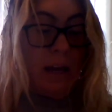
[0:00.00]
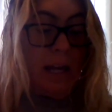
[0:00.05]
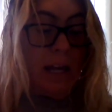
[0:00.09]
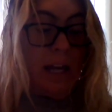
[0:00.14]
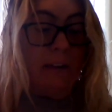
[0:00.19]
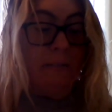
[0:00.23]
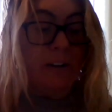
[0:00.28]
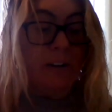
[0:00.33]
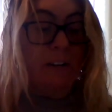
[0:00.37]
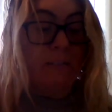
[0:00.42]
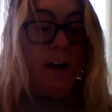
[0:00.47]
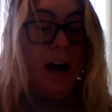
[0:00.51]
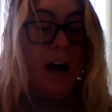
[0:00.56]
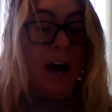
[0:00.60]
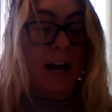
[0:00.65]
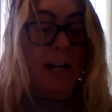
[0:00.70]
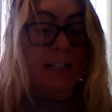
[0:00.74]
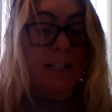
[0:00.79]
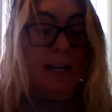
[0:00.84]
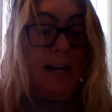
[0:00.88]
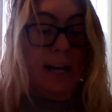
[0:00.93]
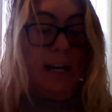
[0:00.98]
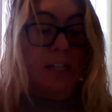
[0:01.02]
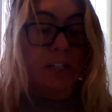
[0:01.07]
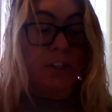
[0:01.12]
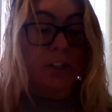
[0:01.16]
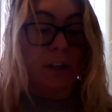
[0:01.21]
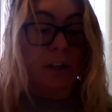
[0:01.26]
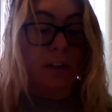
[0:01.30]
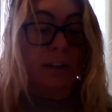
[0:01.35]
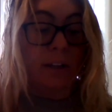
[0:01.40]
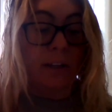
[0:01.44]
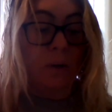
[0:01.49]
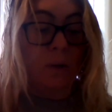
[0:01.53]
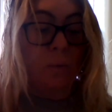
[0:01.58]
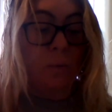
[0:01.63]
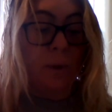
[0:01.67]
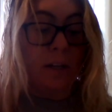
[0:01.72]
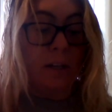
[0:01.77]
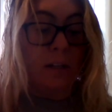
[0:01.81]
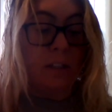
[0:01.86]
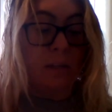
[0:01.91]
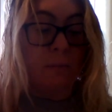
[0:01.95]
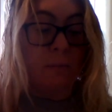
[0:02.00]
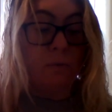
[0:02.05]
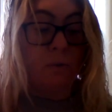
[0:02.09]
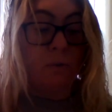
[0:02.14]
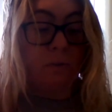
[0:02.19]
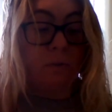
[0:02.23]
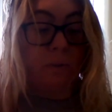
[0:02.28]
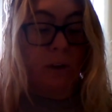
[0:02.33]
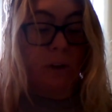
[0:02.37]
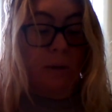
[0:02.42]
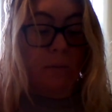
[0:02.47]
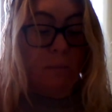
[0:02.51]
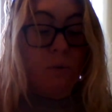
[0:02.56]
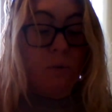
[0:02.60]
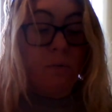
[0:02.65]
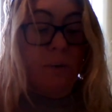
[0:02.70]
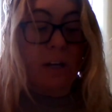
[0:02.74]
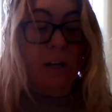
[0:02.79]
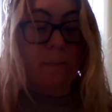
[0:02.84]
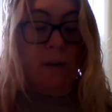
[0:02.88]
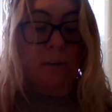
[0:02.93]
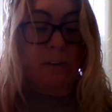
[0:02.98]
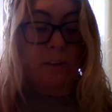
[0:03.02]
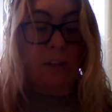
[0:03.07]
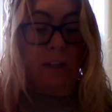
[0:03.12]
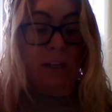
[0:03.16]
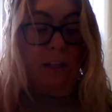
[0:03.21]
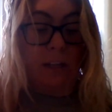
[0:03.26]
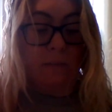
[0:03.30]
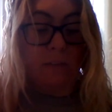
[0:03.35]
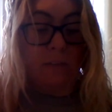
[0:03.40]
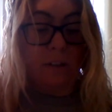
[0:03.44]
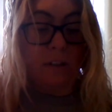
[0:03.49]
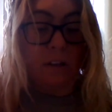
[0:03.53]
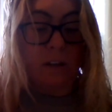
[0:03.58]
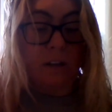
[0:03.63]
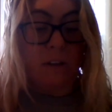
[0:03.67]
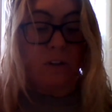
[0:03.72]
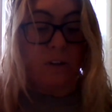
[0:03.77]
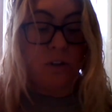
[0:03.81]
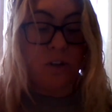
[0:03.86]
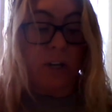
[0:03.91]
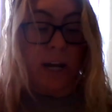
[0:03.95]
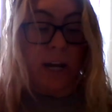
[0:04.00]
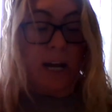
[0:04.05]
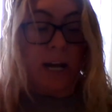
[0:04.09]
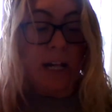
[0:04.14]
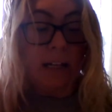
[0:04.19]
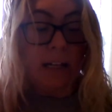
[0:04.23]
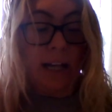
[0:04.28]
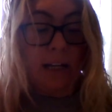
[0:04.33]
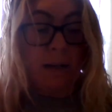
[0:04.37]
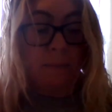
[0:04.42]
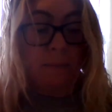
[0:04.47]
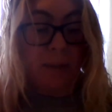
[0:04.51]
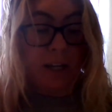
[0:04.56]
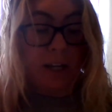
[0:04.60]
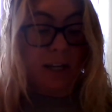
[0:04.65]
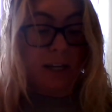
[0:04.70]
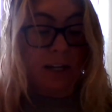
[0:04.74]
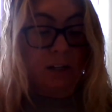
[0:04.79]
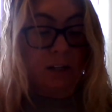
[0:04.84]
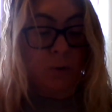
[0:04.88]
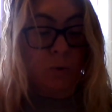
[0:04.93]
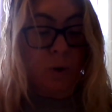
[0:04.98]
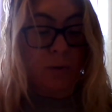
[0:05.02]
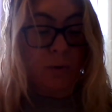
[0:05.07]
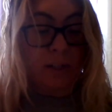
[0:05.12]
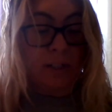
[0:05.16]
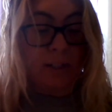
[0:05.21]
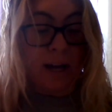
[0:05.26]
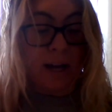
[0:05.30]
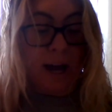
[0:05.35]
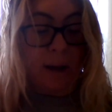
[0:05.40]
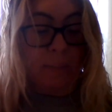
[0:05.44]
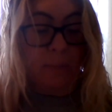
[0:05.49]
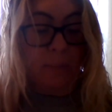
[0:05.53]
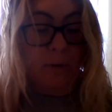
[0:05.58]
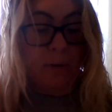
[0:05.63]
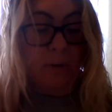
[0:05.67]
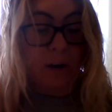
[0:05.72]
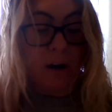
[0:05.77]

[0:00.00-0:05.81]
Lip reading: Evening of a hot day started a little wind to moving among the leaves. The shade climbed up the hills toward the top.